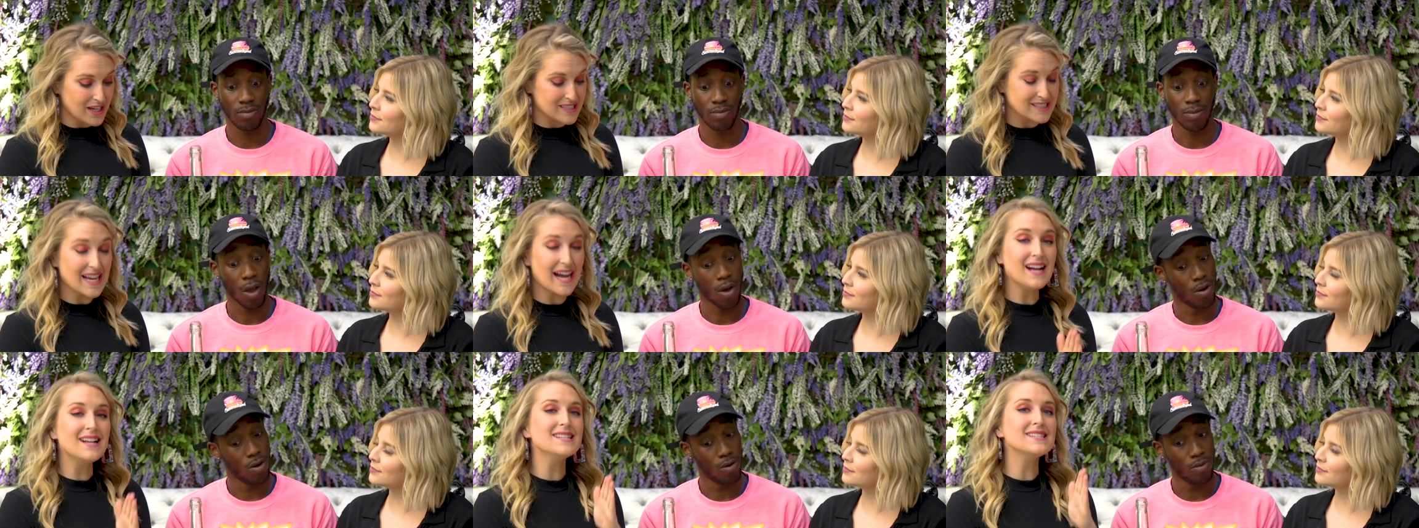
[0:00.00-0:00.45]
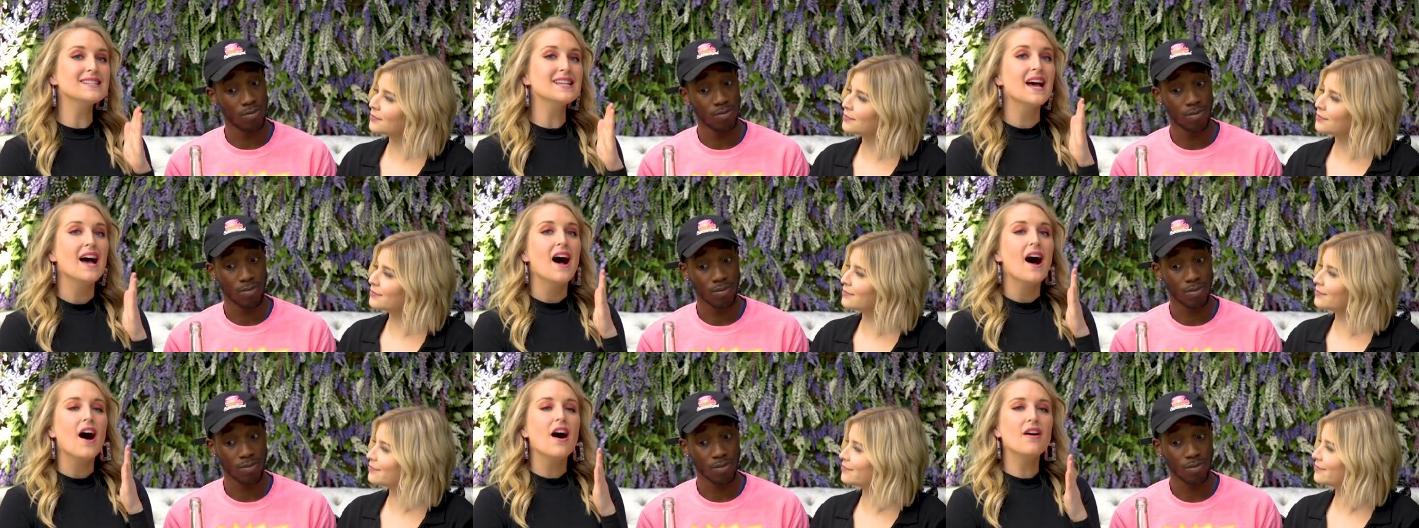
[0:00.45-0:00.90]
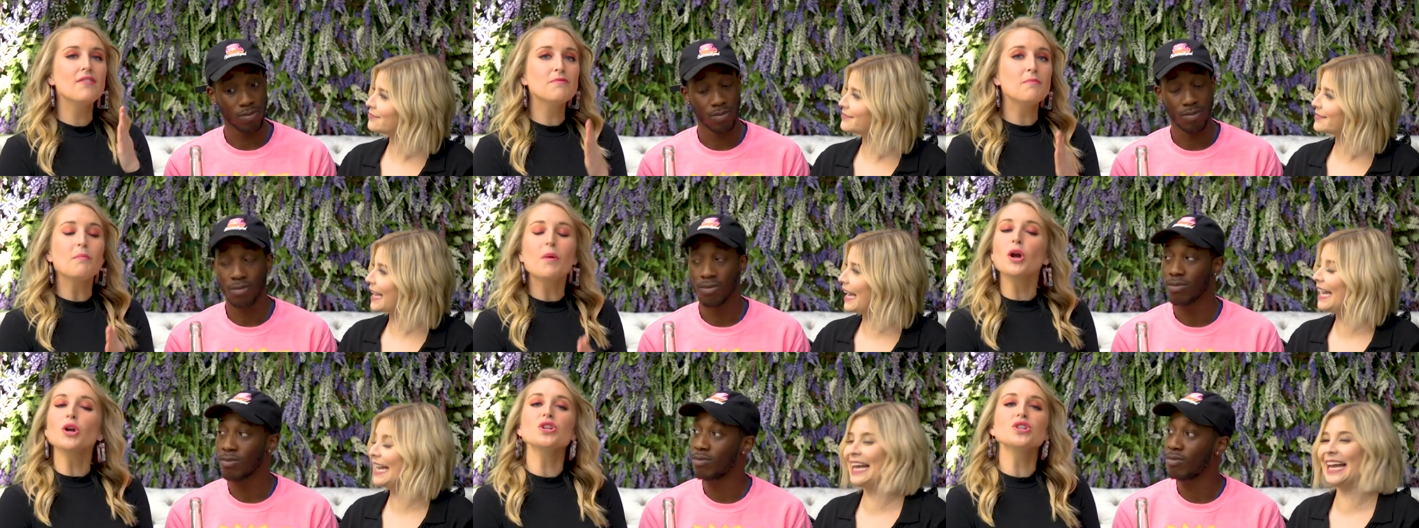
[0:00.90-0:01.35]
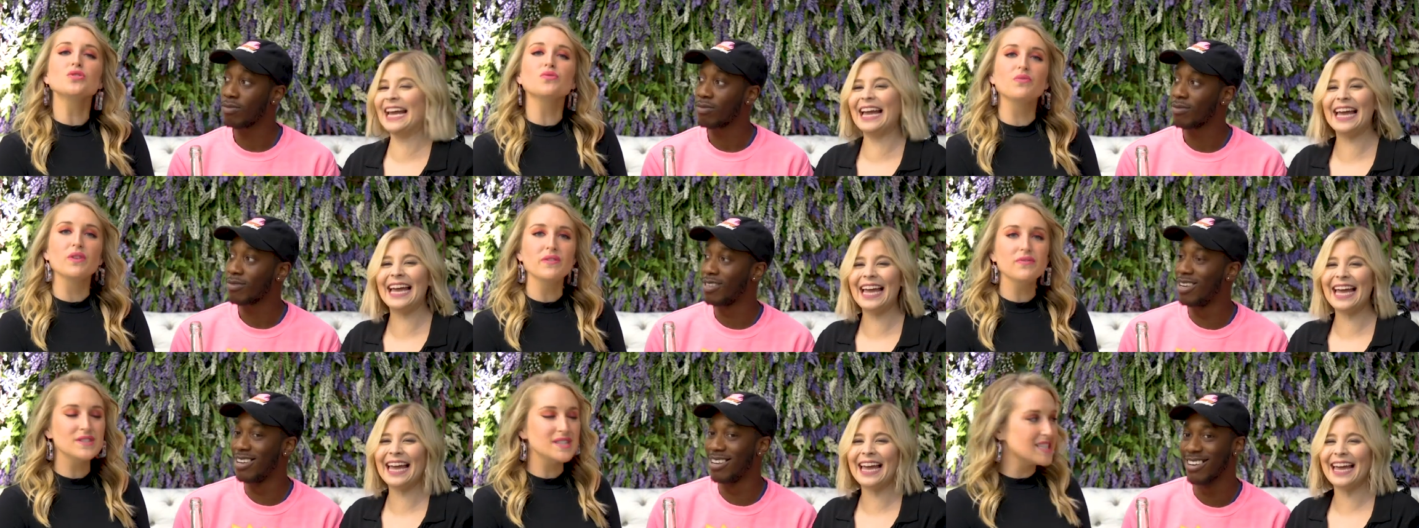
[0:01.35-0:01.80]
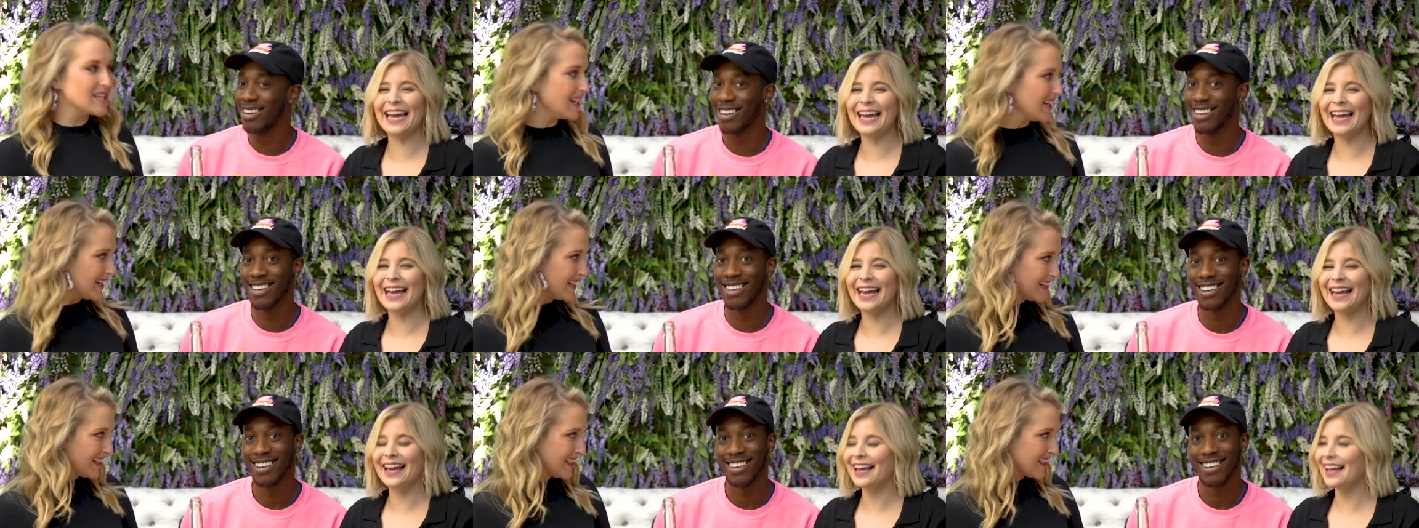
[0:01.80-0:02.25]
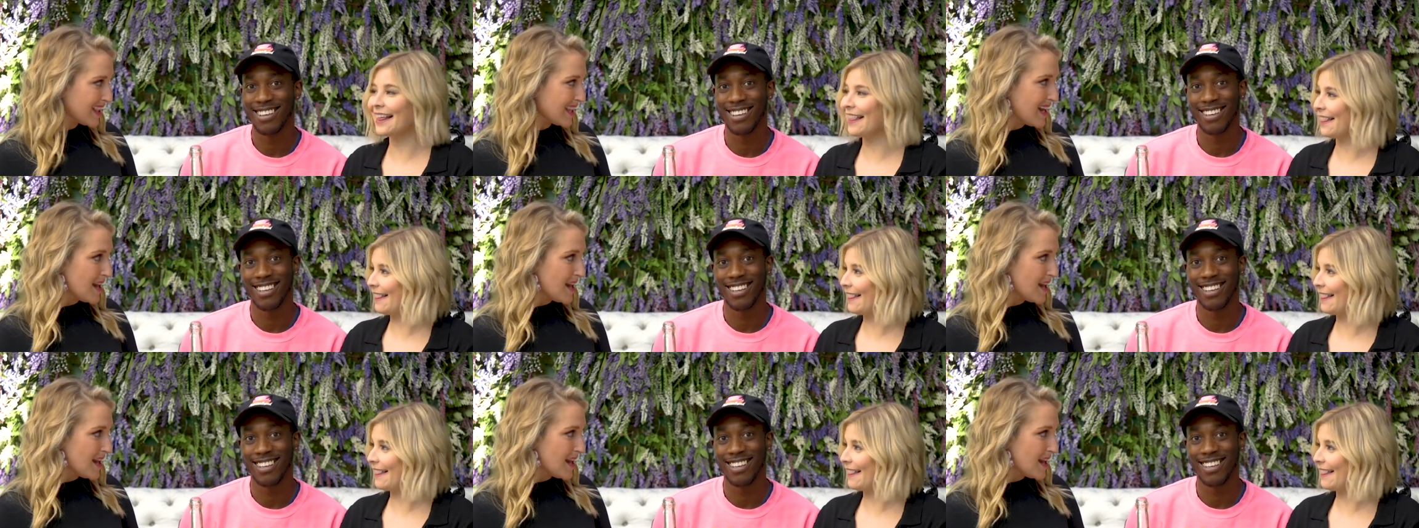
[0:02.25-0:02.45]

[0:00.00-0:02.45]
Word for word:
Speaker 1: us as of March 15th,